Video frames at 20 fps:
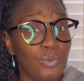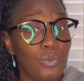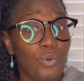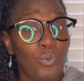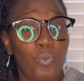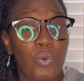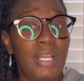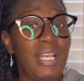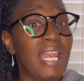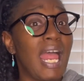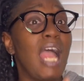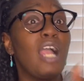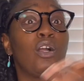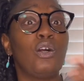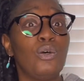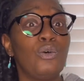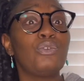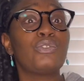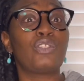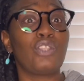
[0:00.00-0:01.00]
We not
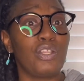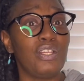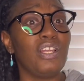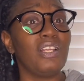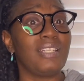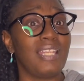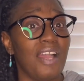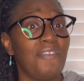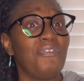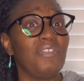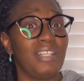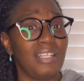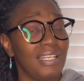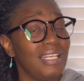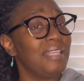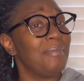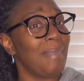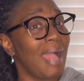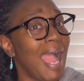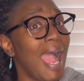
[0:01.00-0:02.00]
cool, so you're
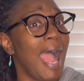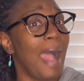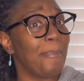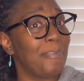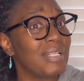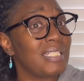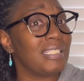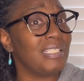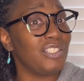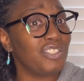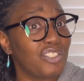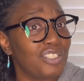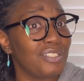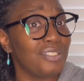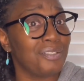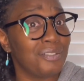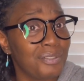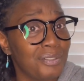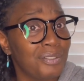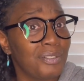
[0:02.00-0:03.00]
definitely my opposition.
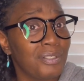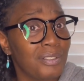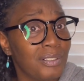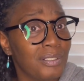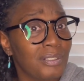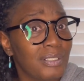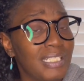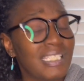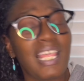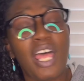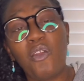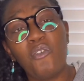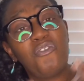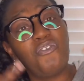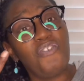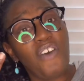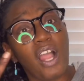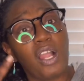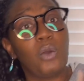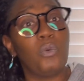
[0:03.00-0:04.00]
Because I don't
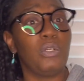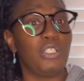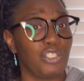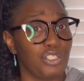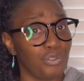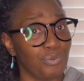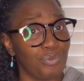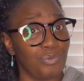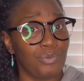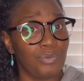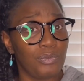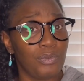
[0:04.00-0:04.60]
fuck with you.